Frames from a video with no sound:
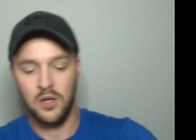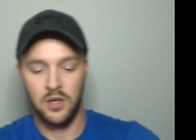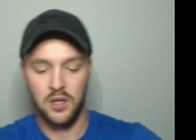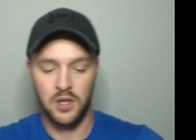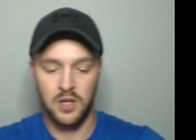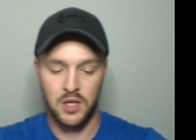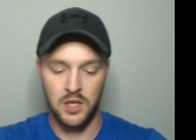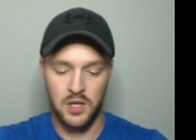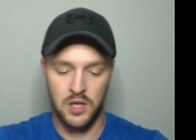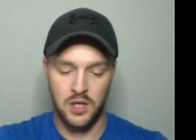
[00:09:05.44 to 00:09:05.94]

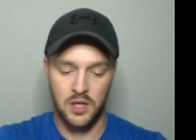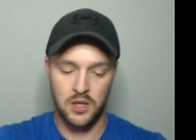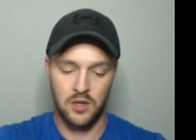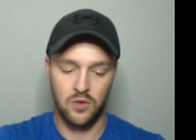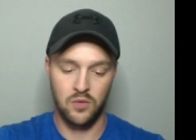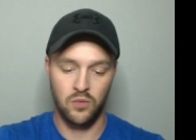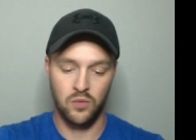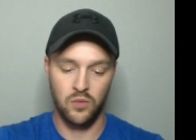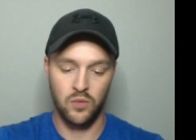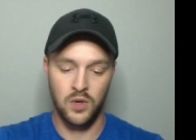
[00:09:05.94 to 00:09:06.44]

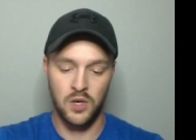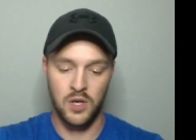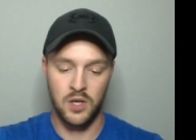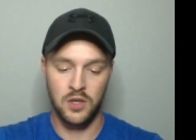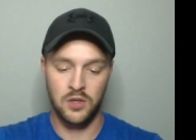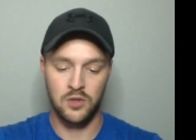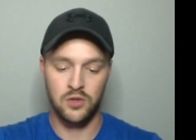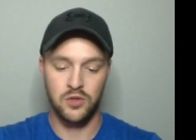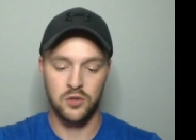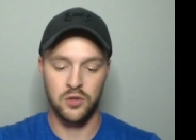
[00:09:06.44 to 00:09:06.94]
And
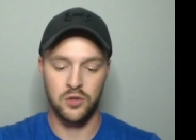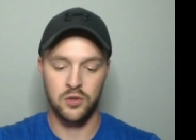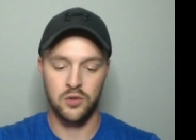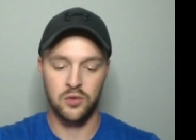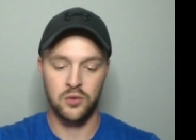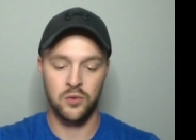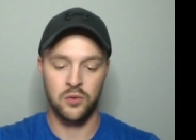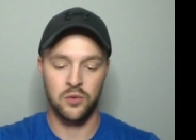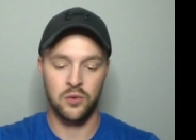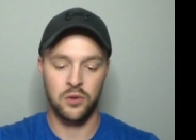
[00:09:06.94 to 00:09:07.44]
one,
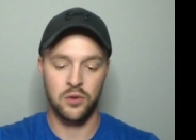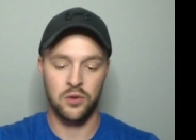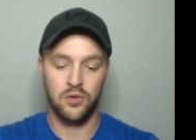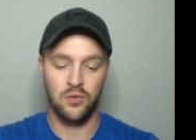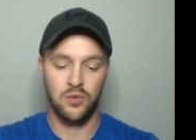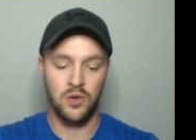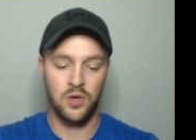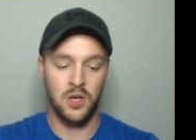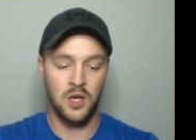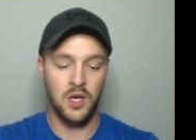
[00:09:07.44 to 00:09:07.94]
two,
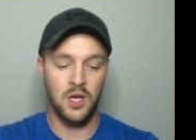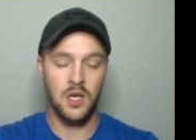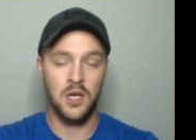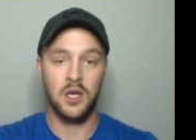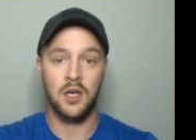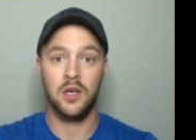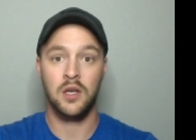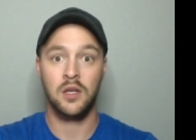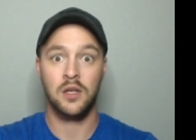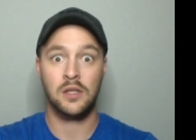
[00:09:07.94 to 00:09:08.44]

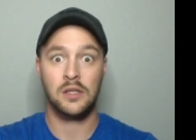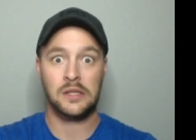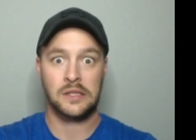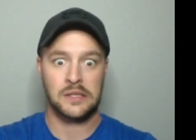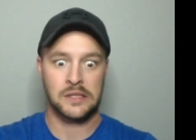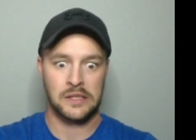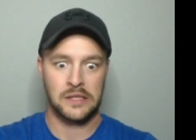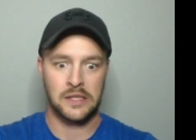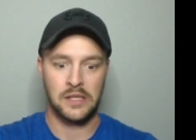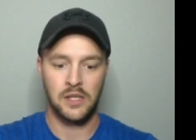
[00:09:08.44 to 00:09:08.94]
three.
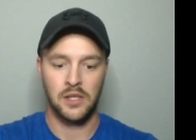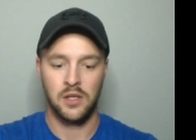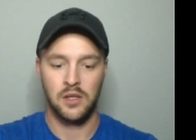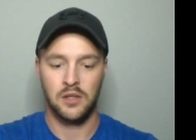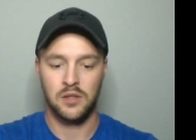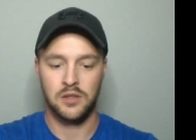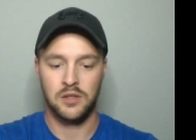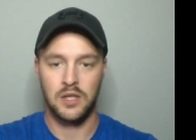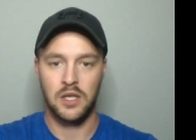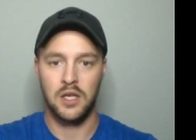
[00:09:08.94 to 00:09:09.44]

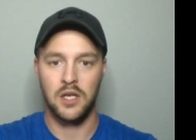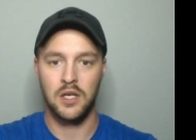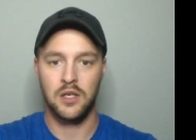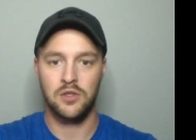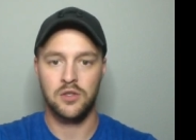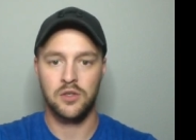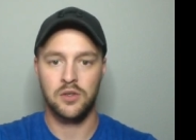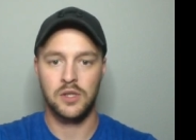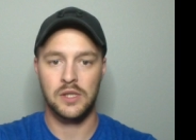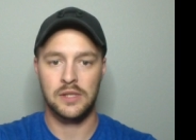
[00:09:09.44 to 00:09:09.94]
Let's get
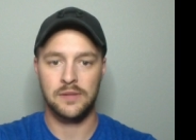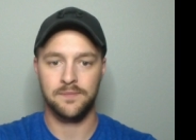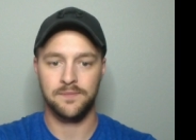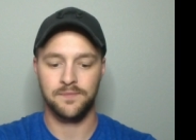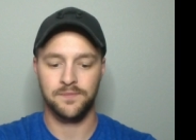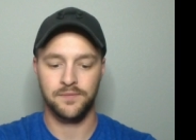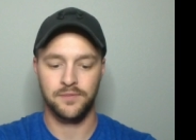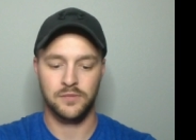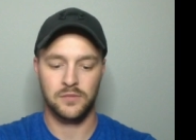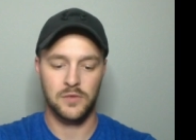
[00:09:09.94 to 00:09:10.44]
into it.
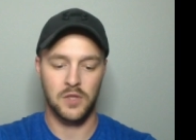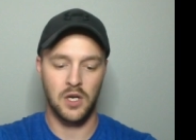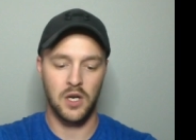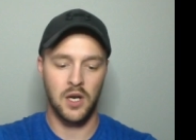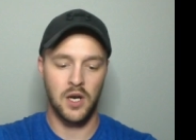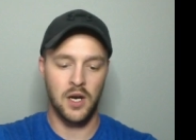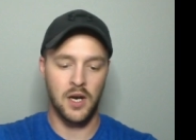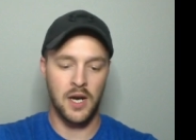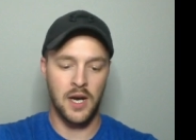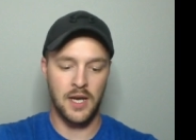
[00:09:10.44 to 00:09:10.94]

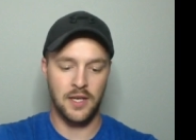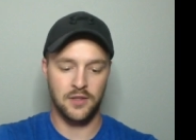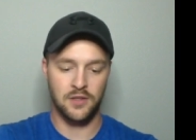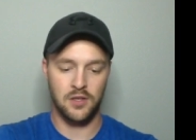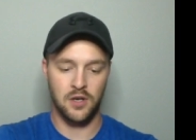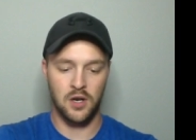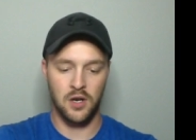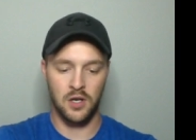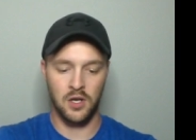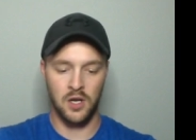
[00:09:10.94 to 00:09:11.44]
Alright,
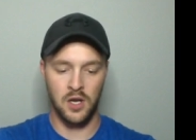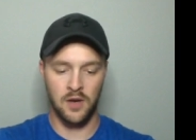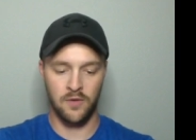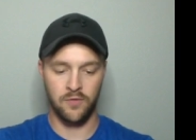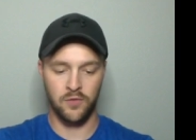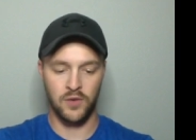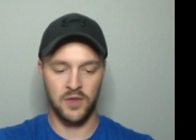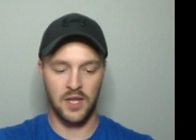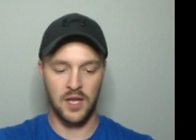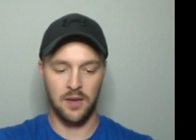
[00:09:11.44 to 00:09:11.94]
starting
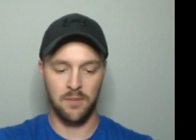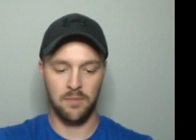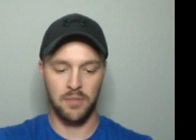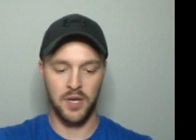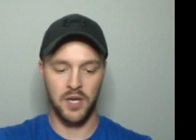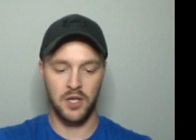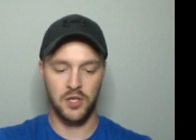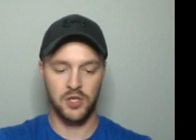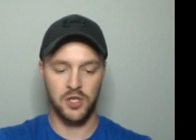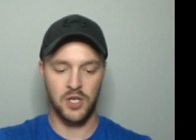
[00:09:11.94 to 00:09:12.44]
off with a
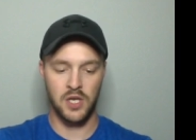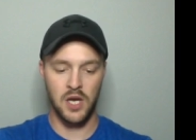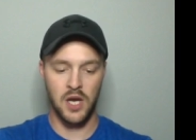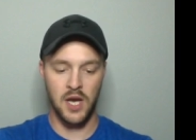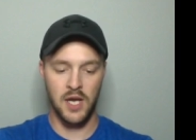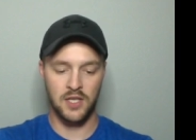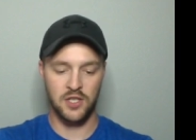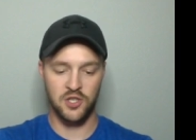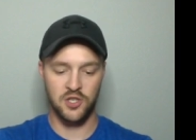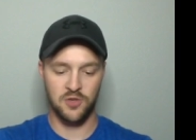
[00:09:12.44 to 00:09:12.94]

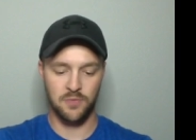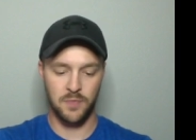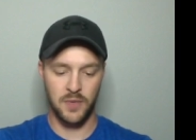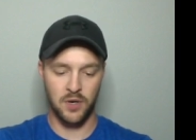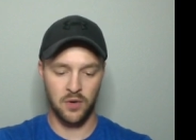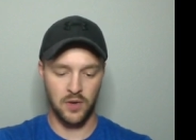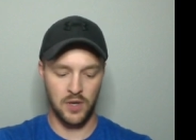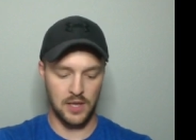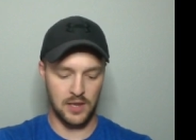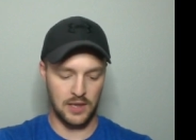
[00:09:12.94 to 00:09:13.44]
Pidgeot
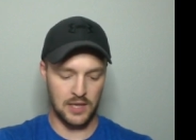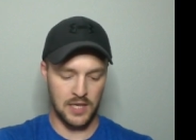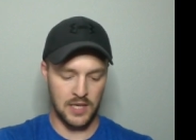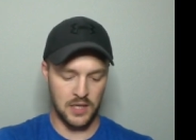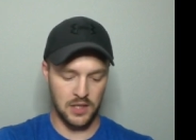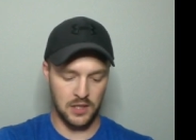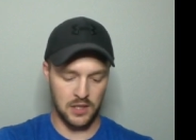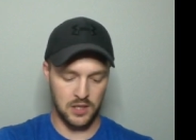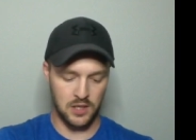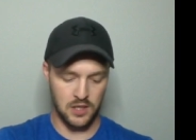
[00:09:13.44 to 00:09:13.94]
Spirit
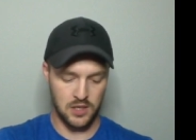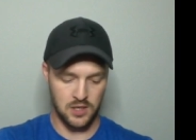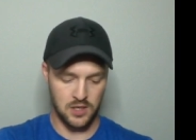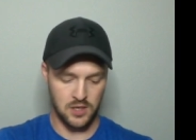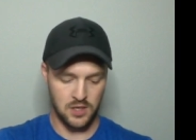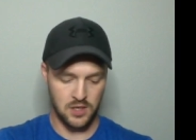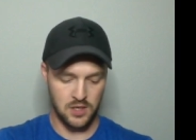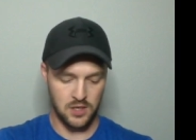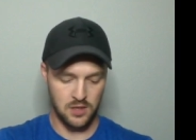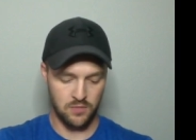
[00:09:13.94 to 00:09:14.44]
Link.
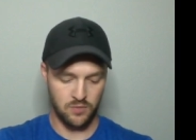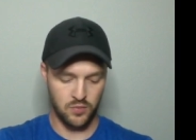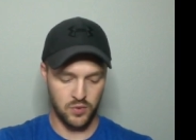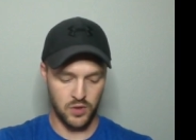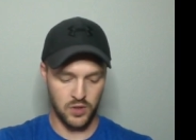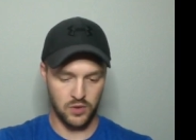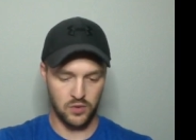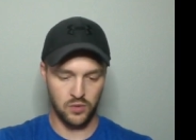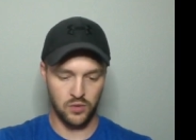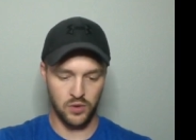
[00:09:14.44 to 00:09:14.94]

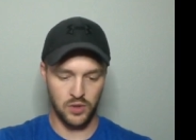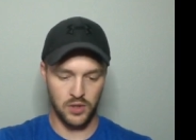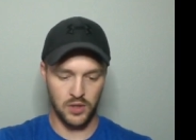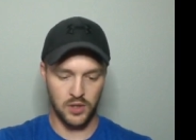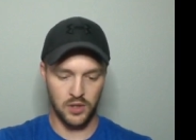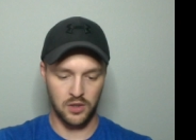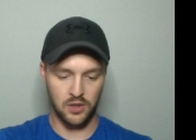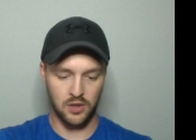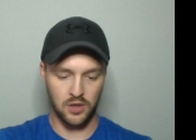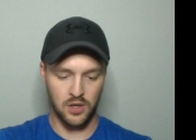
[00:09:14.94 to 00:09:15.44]
Pretty cool
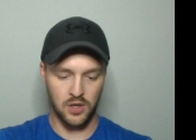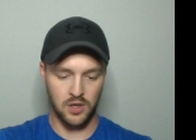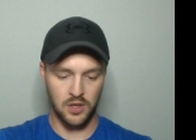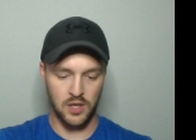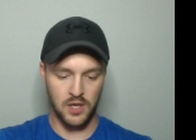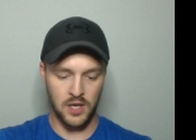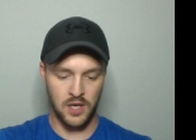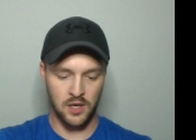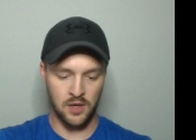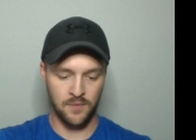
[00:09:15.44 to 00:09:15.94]
looking card
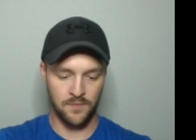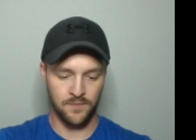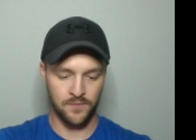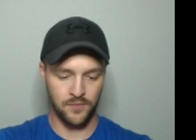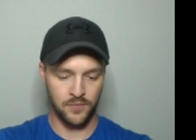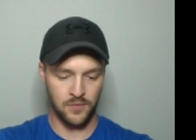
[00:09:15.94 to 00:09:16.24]
there.